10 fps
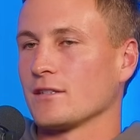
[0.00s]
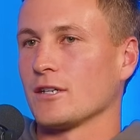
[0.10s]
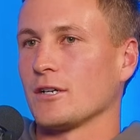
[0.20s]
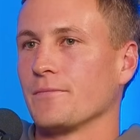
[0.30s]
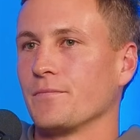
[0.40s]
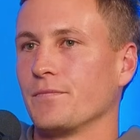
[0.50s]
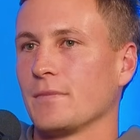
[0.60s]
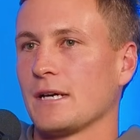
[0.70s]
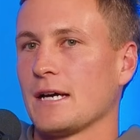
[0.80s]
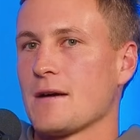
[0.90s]
So
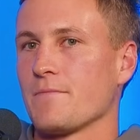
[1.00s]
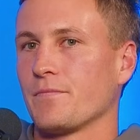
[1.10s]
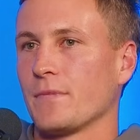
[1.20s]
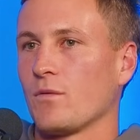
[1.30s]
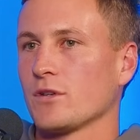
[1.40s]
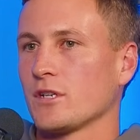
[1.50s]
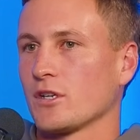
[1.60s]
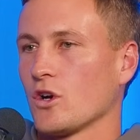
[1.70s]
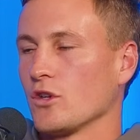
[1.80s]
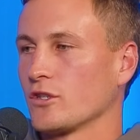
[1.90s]
there wasn't a
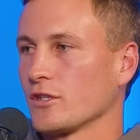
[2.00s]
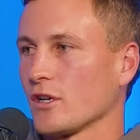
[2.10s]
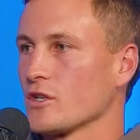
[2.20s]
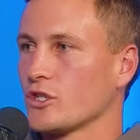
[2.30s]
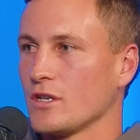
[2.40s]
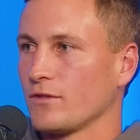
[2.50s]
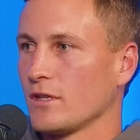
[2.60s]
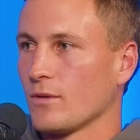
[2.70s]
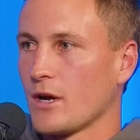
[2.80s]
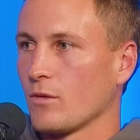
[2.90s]
conscious shift
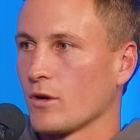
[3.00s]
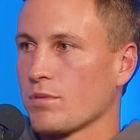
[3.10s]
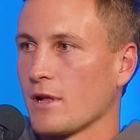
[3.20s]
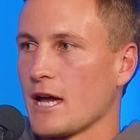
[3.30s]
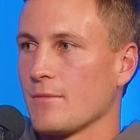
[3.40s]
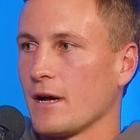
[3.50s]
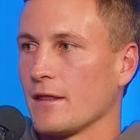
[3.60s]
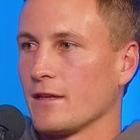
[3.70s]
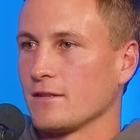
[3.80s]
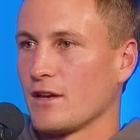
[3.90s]
in the way we want to play,
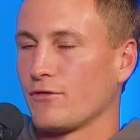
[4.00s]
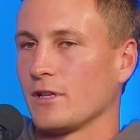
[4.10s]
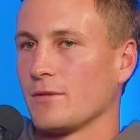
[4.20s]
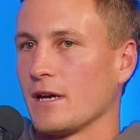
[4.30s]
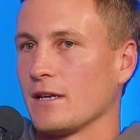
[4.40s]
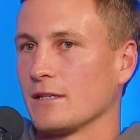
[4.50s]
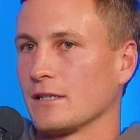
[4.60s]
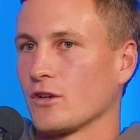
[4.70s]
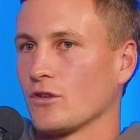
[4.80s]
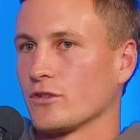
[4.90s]
but there's definitely been
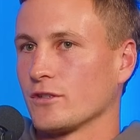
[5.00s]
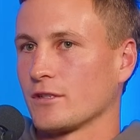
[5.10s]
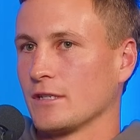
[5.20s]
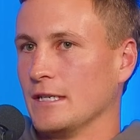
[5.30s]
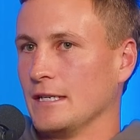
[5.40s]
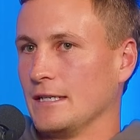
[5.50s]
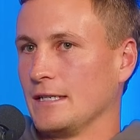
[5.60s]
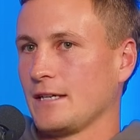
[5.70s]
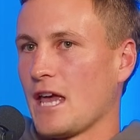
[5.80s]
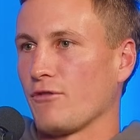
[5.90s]
a conscious
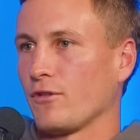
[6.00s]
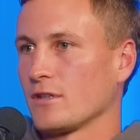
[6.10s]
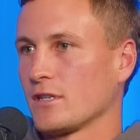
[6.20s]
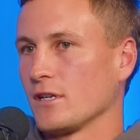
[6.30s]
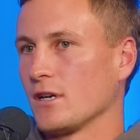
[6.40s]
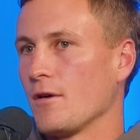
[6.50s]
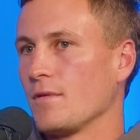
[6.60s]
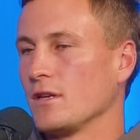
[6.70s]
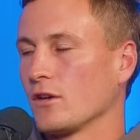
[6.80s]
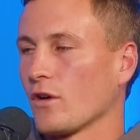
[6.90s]
effort to
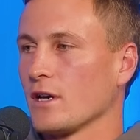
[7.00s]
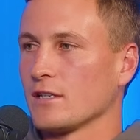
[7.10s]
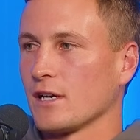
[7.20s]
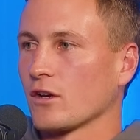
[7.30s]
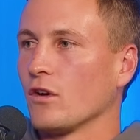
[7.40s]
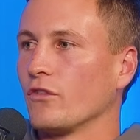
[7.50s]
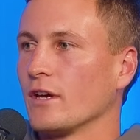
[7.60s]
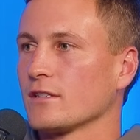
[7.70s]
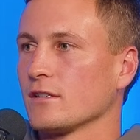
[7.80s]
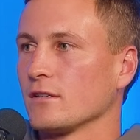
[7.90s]
increase our
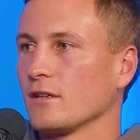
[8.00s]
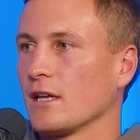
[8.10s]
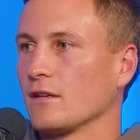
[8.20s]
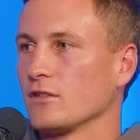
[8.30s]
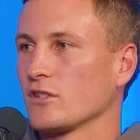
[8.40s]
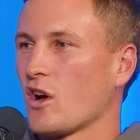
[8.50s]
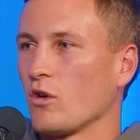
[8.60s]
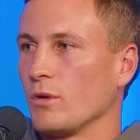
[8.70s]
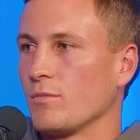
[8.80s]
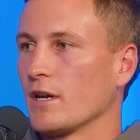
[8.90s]
contests and just
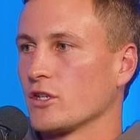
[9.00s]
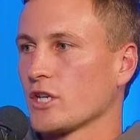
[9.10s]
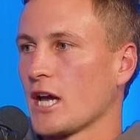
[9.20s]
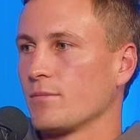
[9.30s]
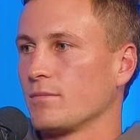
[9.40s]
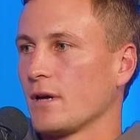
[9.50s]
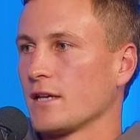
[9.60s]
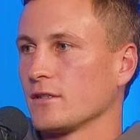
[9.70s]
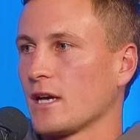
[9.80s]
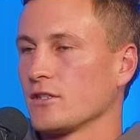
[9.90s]
hold a bit better shape
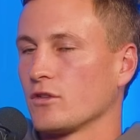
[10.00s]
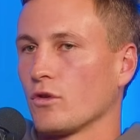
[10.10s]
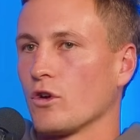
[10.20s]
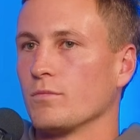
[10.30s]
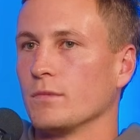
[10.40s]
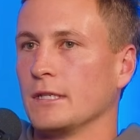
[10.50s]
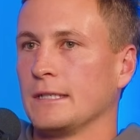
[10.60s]
as a group.